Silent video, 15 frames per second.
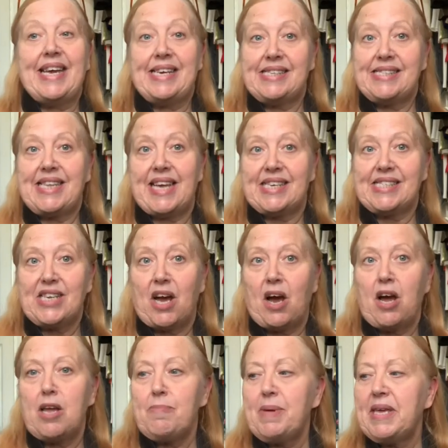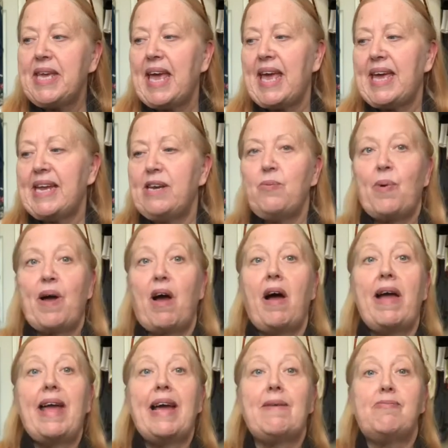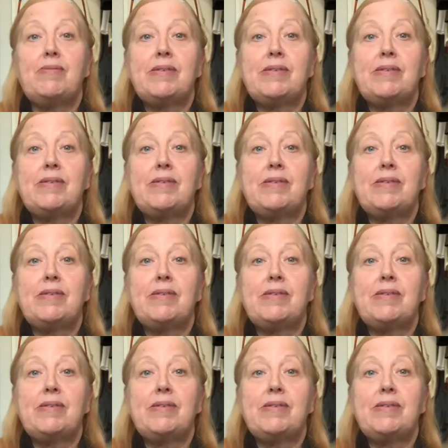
it's that time again where I have